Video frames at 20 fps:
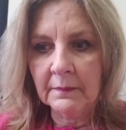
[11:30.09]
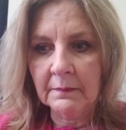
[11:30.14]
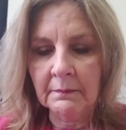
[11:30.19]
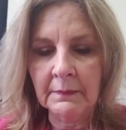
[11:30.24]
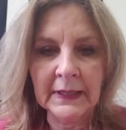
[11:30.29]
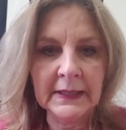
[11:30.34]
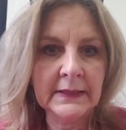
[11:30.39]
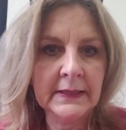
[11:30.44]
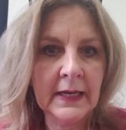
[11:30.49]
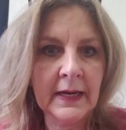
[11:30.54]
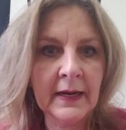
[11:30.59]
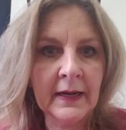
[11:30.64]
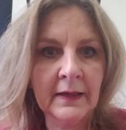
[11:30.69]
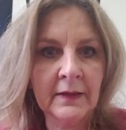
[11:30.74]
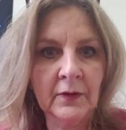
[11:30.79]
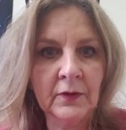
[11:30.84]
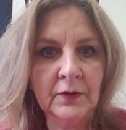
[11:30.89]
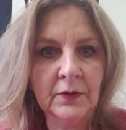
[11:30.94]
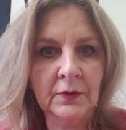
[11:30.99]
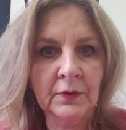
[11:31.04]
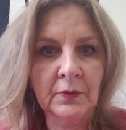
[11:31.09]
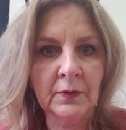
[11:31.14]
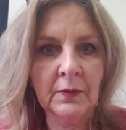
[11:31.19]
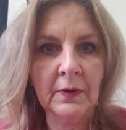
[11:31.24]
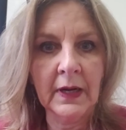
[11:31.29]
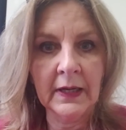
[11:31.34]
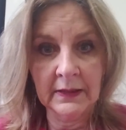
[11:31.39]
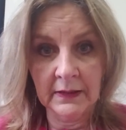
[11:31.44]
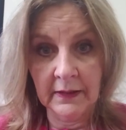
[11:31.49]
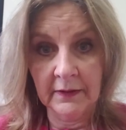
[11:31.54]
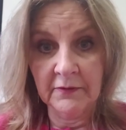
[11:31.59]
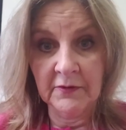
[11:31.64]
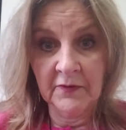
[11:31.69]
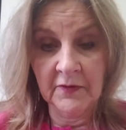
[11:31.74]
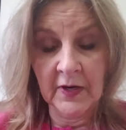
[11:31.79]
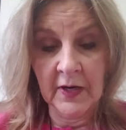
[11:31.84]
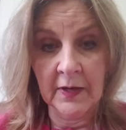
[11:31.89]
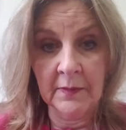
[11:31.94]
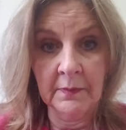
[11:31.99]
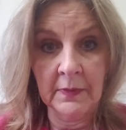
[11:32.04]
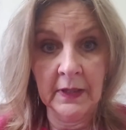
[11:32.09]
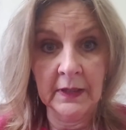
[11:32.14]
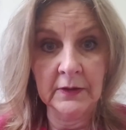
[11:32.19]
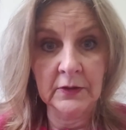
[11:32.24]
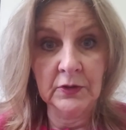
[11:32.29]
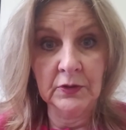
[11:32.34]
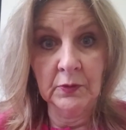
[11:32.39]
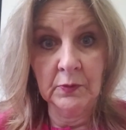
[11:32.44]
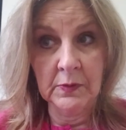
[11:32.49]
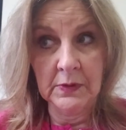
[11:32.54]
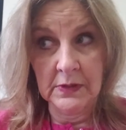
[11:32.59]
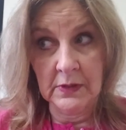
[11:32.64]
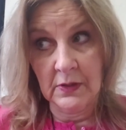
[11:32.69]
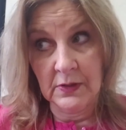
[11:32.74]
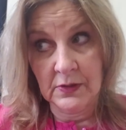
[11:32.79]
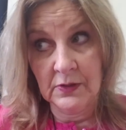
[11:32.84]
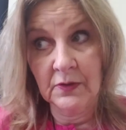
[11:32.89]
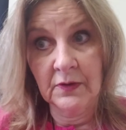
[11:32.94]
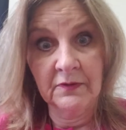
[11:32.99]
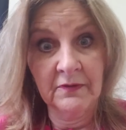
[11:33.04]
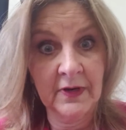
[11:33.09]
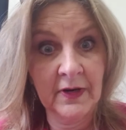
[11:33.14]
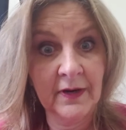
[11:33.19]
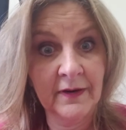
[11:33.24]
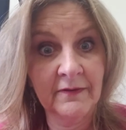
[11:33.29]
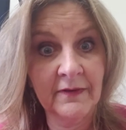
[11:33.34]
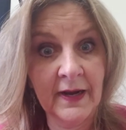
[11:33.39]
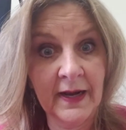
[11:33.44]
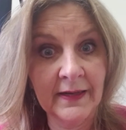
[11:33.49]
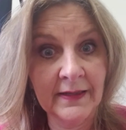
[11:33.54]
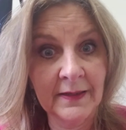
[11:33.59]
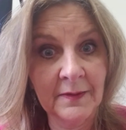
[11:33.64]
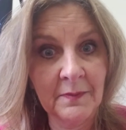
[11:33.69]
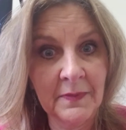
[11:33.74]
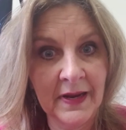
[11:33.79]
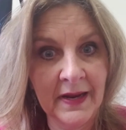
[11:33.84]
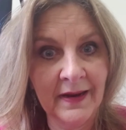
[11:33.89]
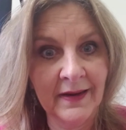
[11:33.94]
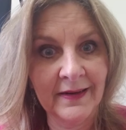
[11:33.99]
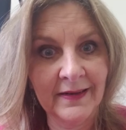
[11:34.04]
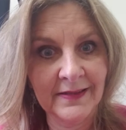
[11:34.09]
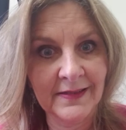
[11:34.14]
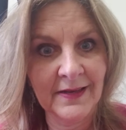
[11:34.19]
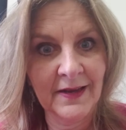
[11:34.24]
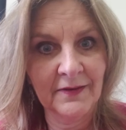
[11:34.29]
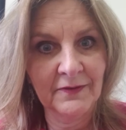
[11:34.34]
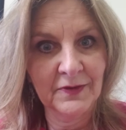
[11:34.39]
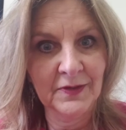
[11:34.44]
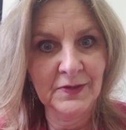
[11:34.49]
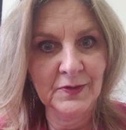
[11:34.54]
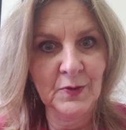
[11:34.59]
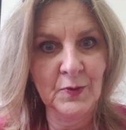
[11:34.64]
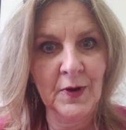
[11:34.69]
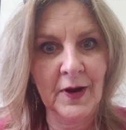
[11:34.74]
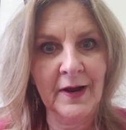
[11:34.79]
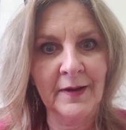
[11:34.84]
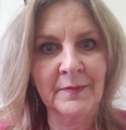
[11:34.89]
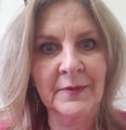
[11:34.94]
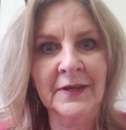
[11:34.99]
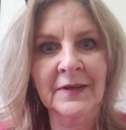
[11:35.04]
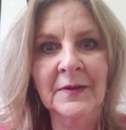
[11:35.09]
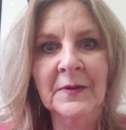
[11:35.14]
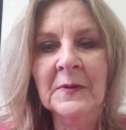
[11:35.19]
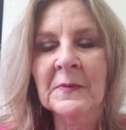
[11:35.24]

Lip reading: my dad, who I loved very much, who was also a very violent man, as I've described,